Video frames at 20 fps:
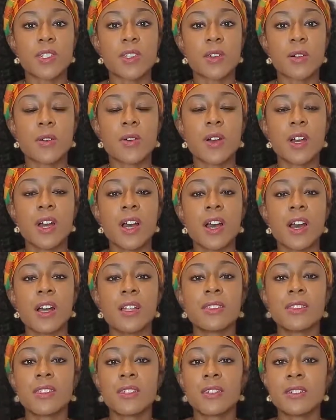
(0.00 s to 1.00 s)
So
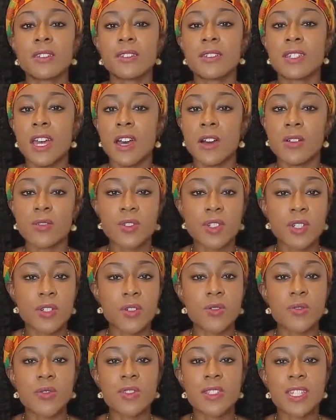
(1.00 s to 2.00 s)
the Dow
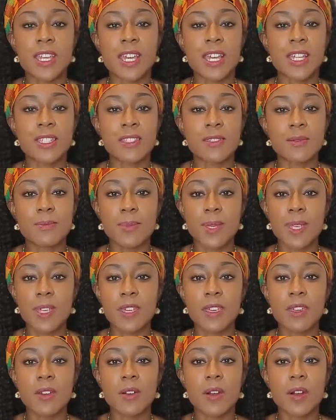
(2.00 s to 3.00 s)
Jones, the
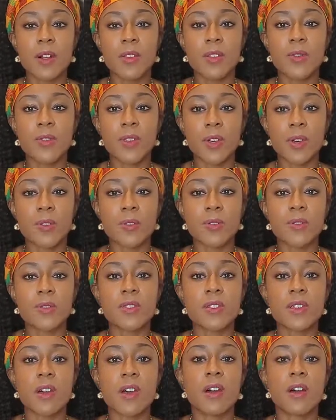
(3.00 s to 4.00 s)
S&P, all of
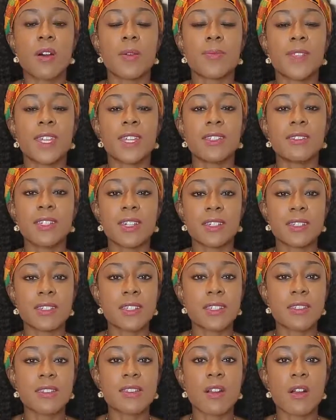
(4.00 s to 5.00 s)
those
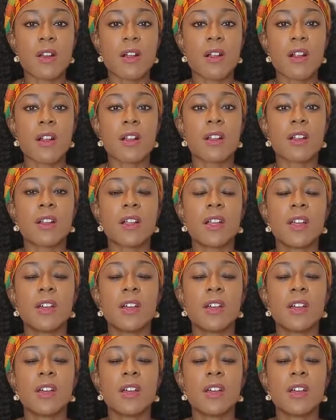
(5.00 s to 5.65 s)
indexes are